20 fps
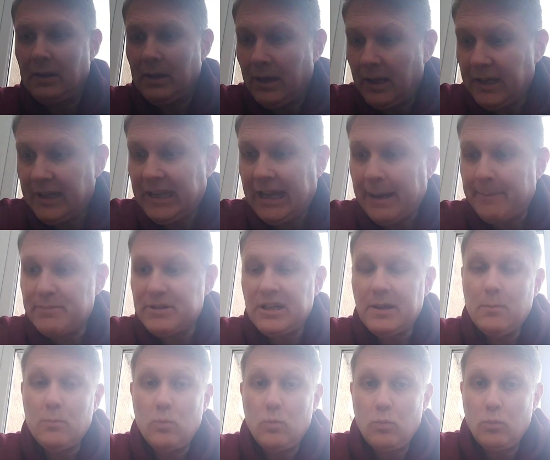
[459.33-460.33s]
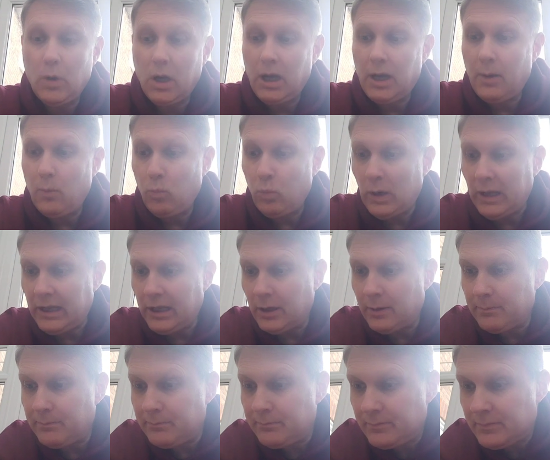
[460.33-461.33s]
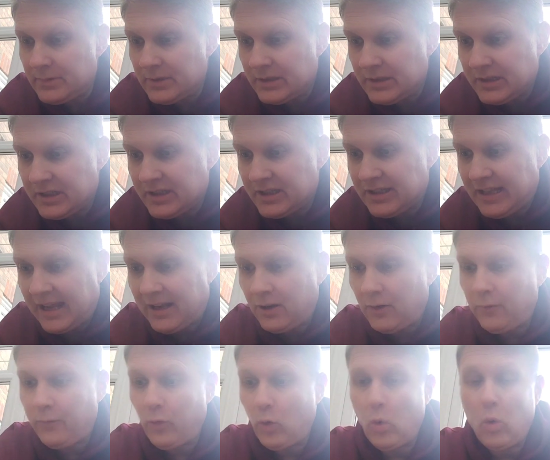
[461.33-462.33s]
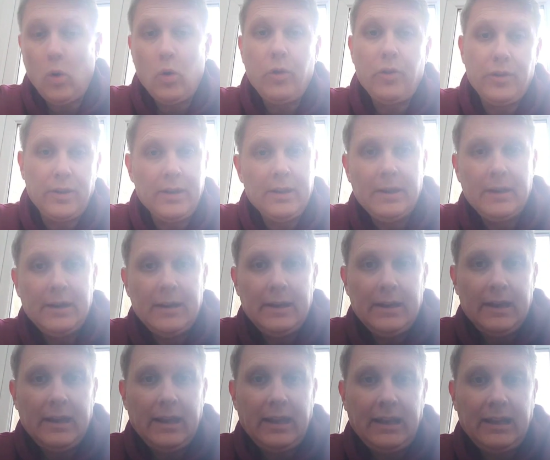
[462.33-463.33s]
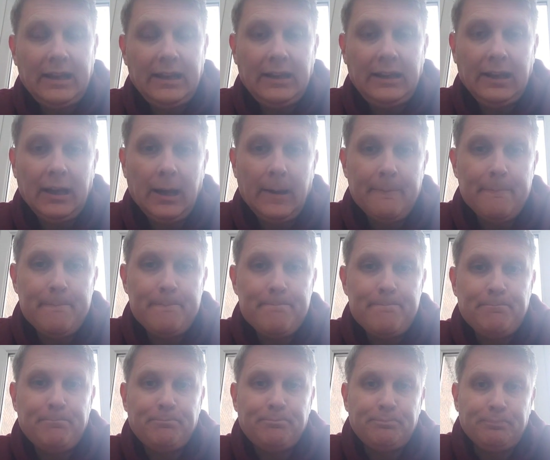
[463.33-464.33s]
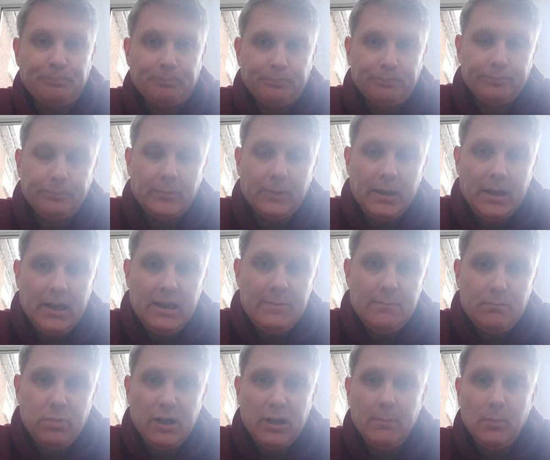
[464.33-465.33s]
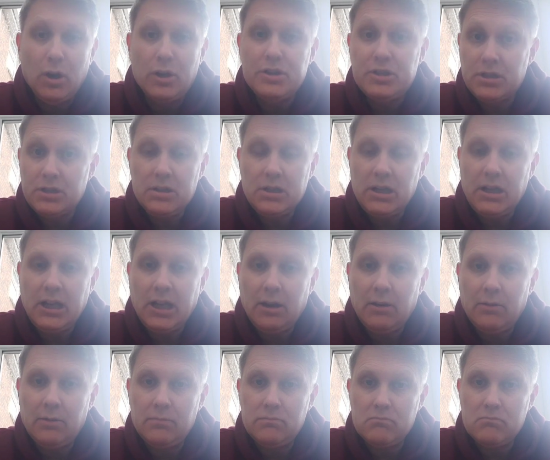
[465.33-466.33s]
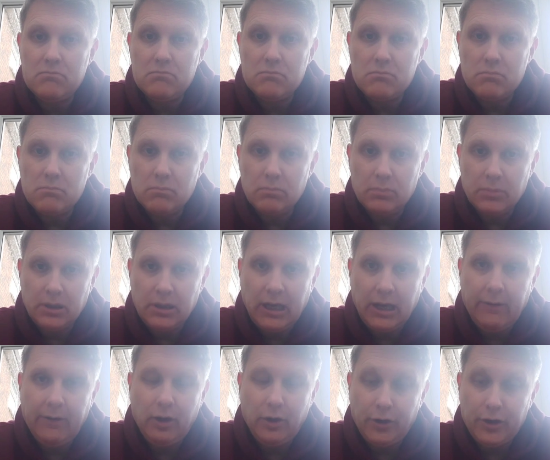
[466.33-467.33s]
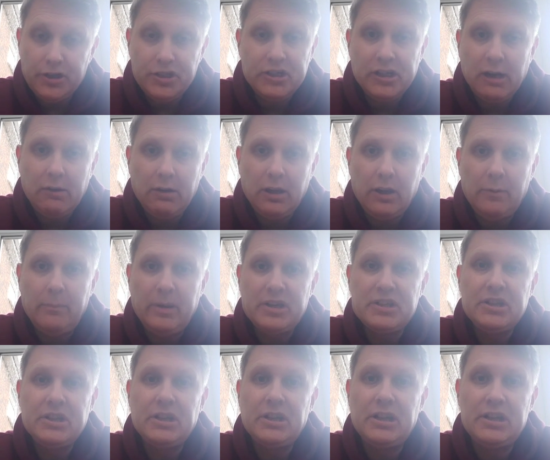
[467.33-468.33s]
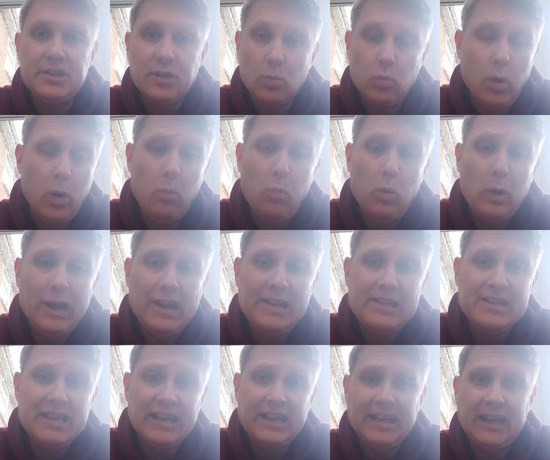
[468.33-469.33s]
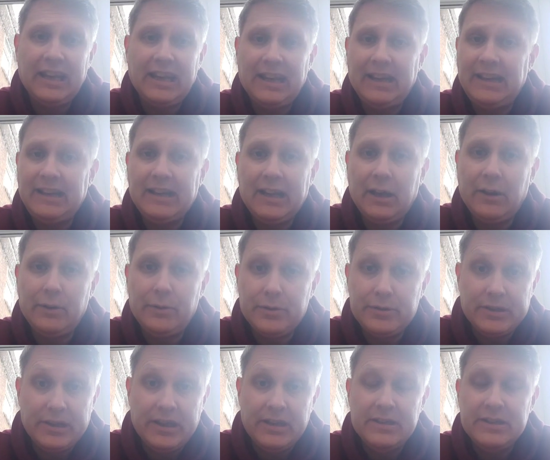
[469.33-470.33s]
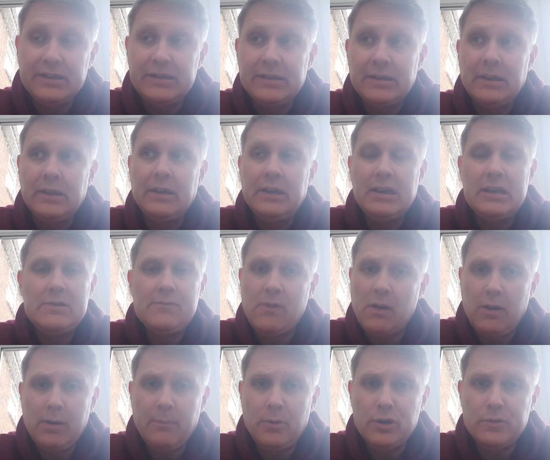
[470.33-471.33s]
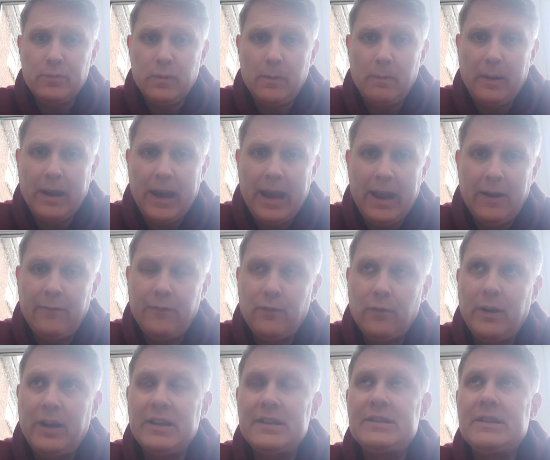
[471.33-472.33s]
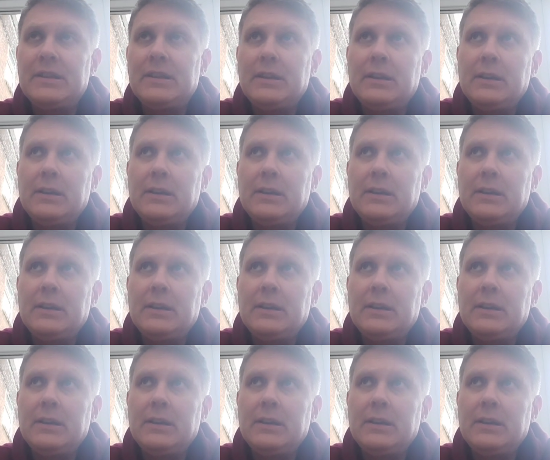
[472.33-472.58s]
and Captain uh, William Staniforth he um, he's pretty much you know going on a solo mission. It's a one-way ticket. He knows this. He's very much prepared for it.